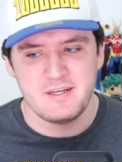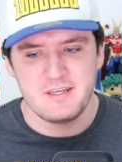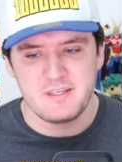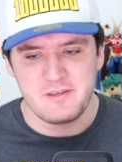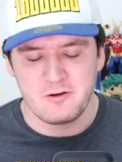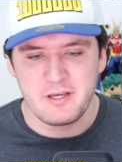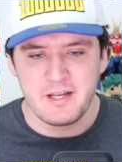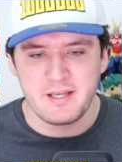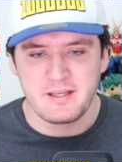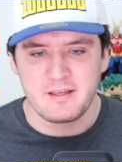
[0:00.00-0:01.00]
you're
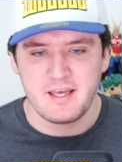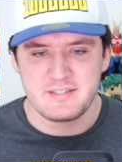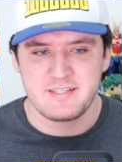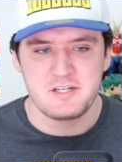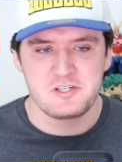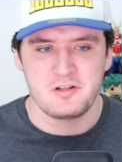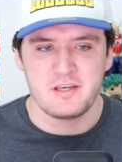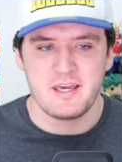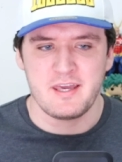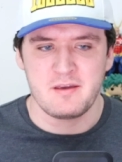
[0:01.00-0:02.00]
getting
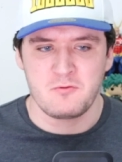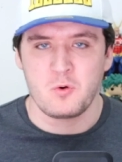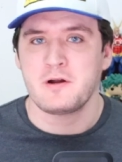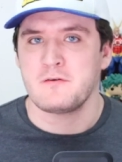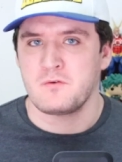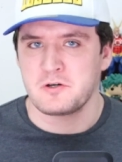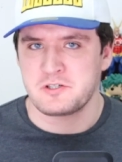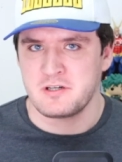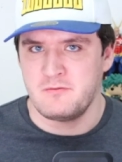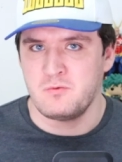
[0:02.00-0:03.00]
essentially a quicker
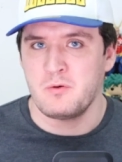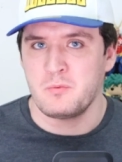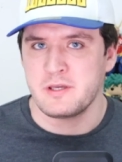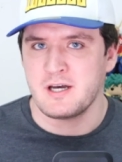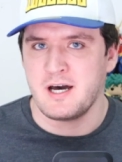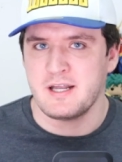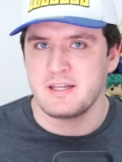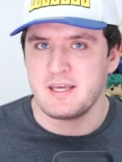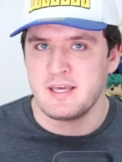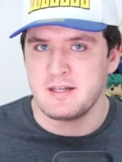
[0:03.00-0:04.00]
version of what we got
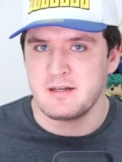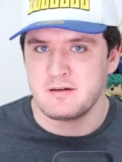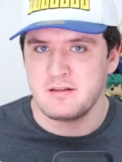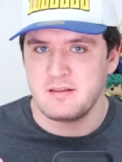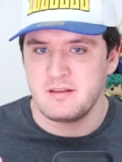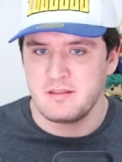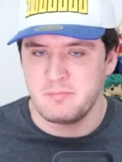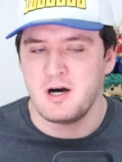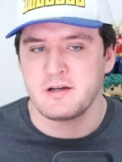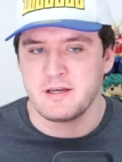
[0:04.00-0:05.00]
in the
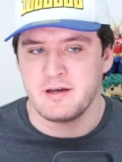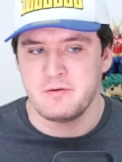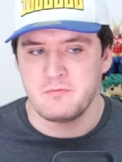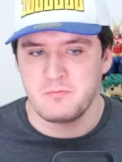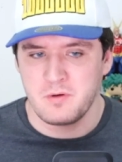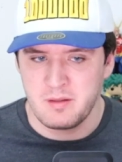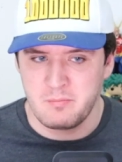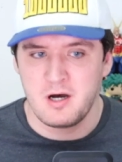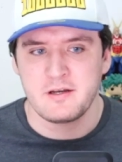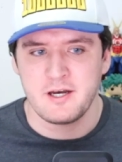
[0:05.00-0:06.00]
manga. In the
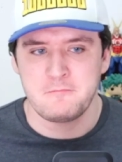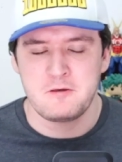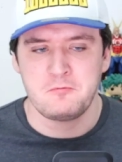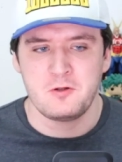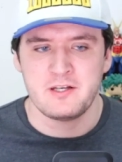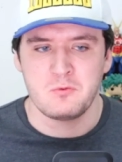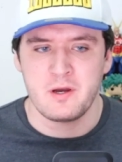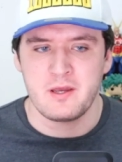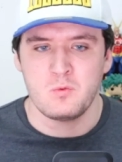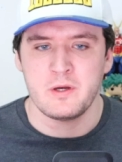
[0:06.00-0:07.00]
manga, people had to
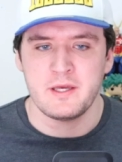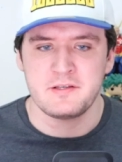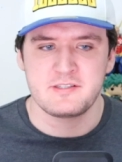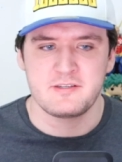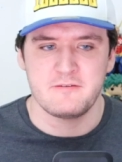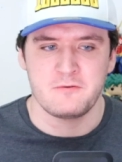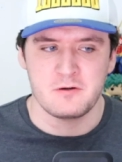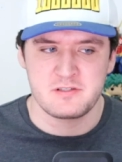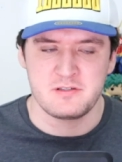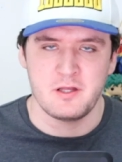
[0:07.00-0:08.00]
wait weeks for
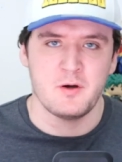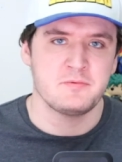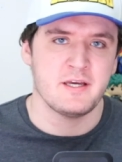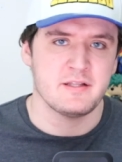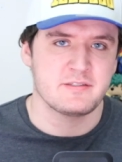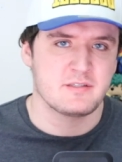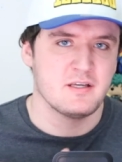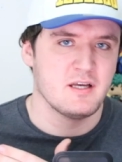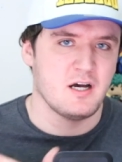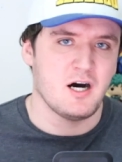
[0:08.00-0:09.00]
slow updates
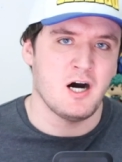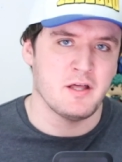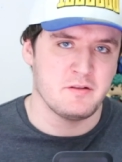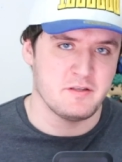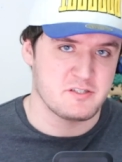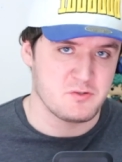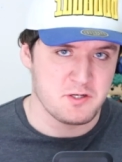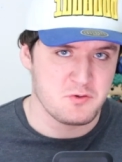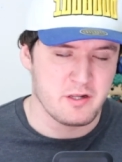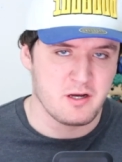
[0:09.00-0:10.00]
on this joint
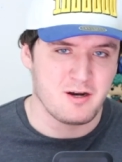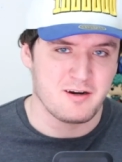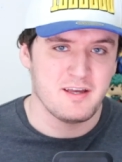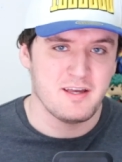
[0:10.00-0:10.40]
training arc